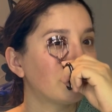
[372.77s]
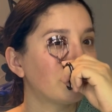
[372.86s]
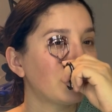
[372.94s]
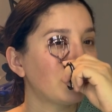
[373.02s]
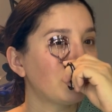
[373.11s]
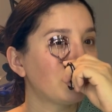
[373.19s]

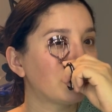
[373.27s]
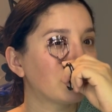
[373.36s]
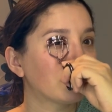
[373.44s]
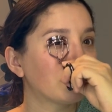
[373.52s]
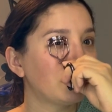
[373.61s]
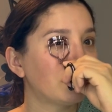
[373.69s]
But we would
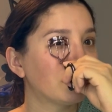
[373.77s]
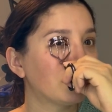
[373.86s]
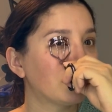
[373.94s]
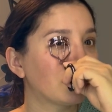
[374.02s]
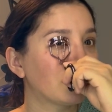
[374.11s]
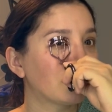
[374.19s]
also be using
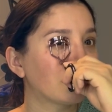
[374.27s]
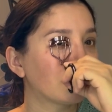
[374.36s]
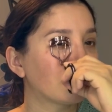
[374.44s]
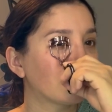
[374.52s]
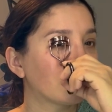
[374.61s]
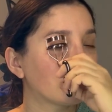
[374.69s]
like
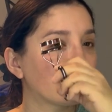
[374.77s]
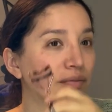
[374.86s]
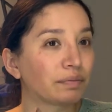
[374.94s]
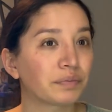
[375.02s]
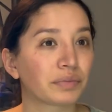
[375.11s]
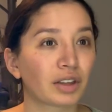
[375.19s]

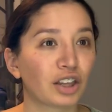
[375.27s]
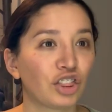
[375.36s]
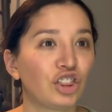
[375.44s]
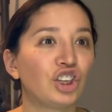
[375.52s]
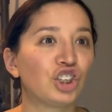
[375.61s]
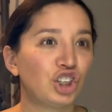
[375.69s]

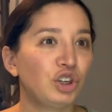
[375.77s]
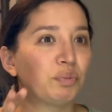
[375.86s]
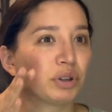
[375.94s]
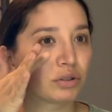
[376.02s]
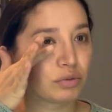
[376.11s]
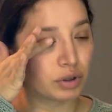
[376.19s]
the
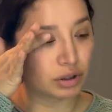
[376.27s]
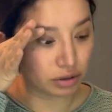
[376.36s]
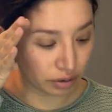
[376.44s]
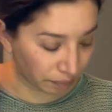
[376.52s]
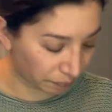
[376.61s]
cheapest ones.